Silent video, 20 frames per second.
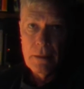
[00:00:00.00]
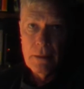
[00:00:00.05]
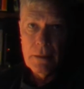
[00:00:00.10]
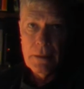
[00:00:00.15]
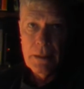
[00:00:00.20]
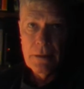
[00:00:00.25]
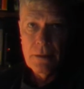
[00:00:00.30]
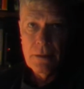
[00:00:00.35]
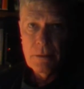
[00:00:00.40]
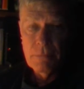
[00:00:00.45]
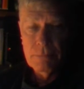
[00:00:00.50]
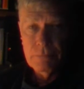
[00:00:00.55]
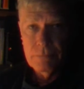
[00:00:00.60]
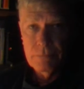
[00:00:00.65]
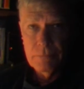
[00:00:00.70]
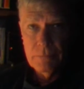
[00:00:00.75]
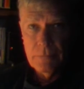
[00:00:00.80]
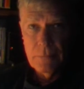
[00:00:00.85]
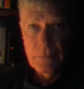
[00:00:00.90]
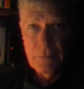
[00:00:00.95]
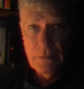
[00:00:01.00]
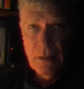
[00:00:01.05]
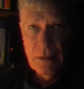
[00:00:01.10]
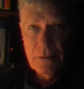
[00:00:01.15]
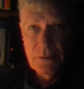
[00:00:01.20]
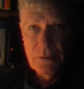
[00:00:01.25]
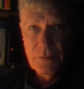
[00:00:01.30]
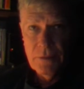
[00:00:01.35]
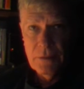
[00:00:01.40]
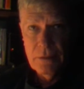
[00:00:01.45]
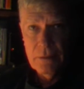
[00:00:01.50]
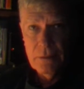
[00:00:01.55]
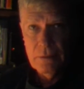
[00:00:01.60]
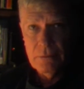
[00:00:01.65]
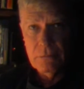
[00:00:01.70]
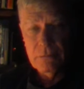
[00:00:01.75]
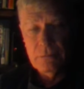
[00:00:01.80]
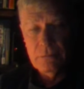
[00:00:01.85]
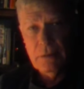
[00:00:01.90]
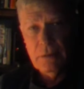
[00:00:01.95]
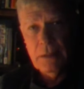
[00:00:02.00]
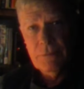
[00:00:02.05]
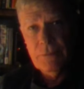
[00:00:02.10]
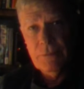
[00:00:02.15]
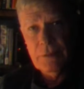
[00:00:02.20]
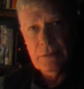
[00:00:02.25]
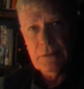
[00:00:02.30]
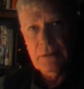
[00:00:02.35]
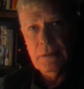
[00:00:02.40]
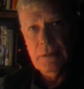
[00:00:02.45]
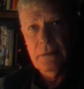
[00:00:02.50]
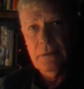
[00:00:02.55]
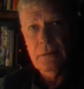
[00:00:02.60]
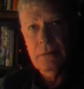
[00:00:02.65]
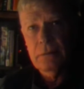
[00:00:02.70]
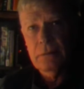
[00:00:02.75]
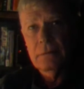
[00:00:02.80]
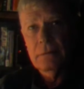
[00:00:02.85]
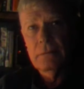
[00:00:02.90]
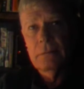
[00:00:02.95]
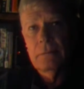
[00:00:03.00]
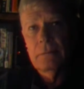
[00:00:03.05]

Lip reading: Okay, there are lots of other life-extending